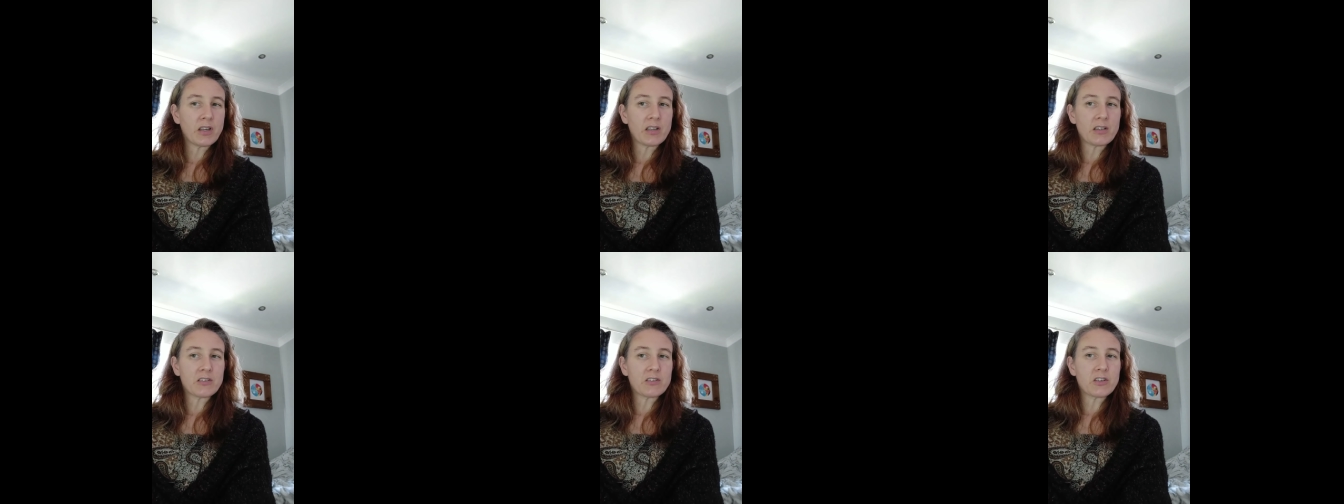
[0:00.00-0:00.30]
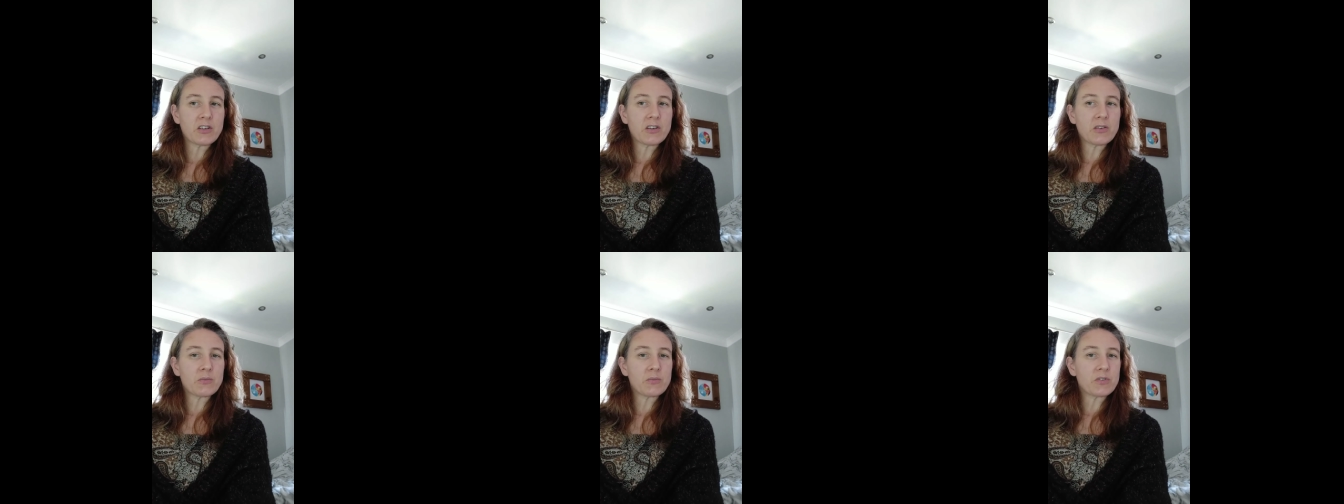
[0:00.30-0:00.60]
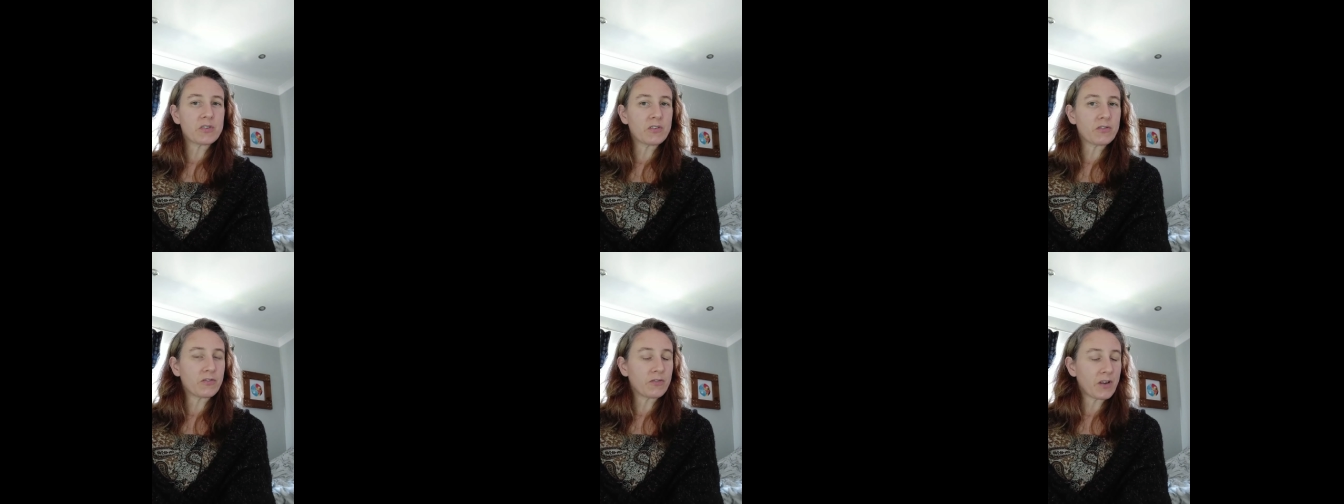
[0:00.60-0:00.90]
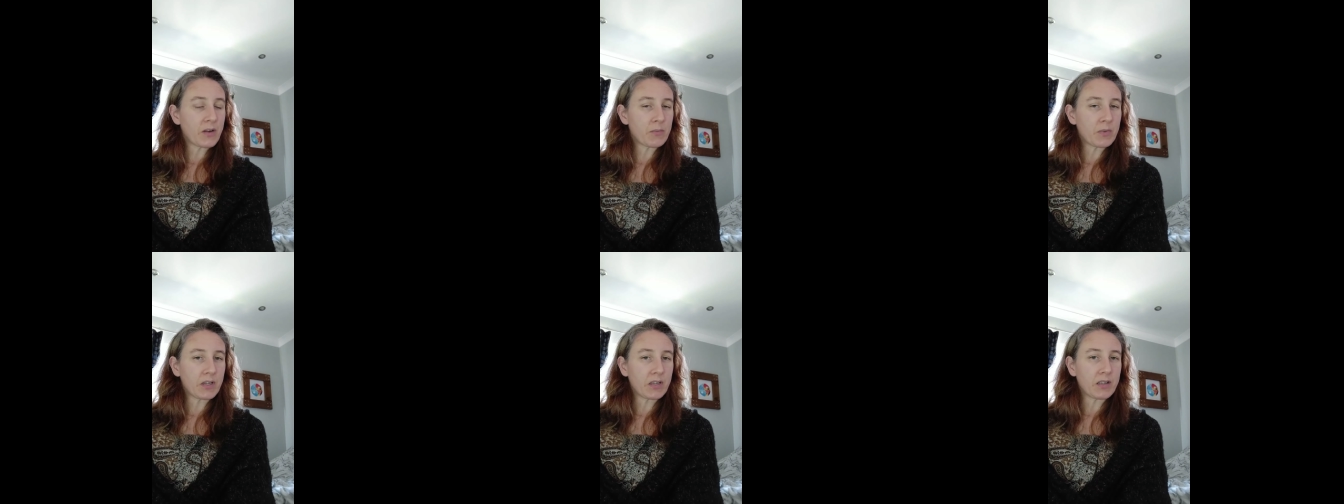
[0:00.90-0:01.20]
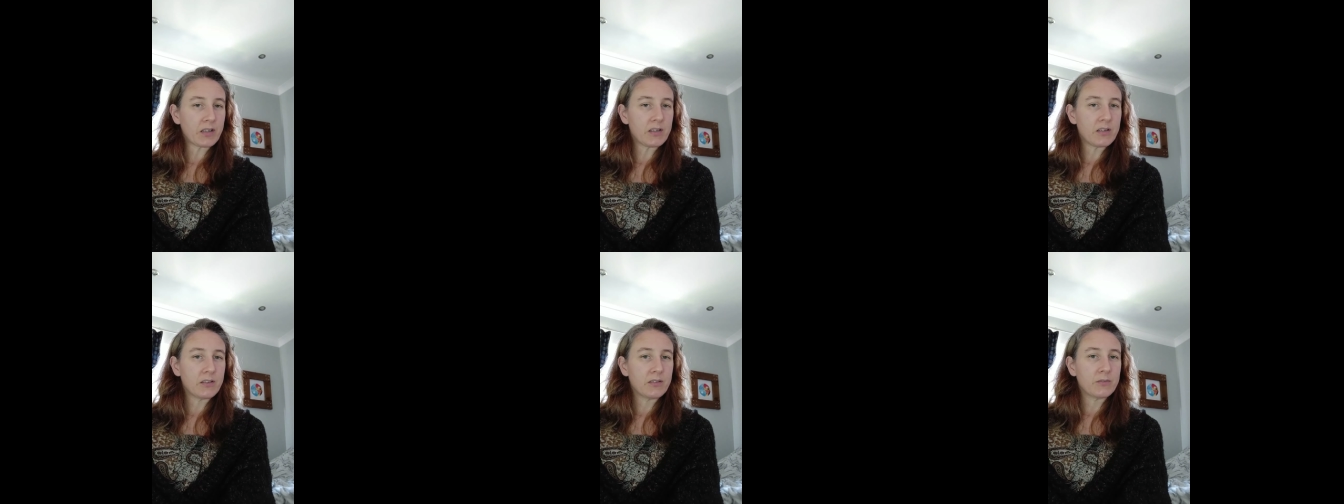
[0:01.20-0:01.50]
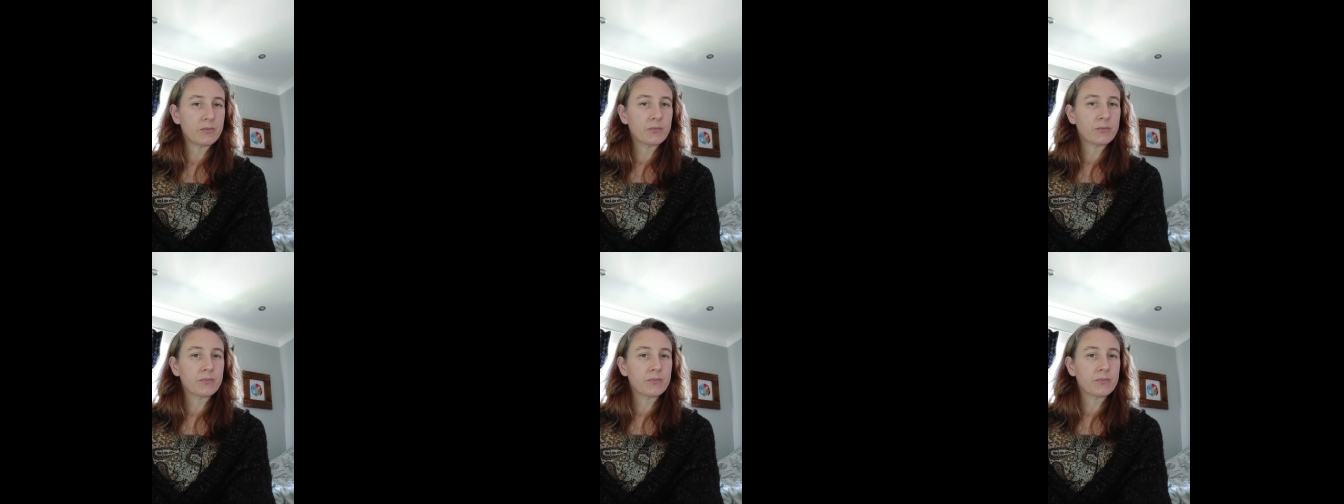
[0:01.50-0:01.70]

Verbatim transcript: in terms of family,